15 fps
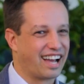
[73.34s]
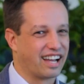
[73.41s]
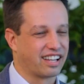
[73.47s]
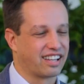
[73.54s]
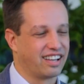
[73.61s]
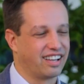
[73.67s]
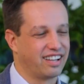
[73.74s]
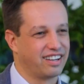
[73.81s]
I
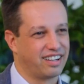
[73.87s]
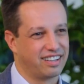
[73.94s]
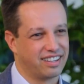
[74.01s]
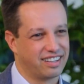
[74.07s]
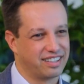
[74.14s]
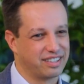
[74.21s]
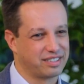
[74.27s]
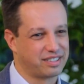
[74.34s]
can, and
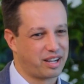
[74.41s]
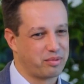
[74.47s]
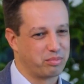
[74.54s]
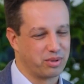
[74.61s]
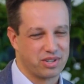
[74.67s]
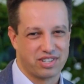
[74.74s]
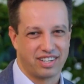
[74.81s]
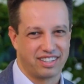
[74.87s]
I
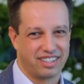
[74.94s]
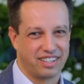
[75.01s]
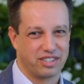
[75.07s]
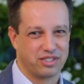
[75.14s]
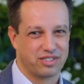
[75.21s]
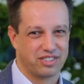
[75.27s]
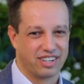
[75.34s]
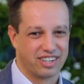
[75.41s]
appreciate the
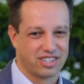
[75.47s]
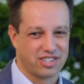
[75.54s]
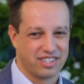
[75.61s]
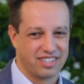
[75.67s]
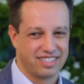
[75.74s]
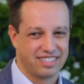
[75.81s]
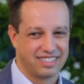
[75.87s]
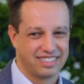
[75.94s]

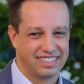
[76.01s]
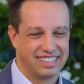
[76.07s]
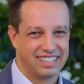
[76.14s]
introduction.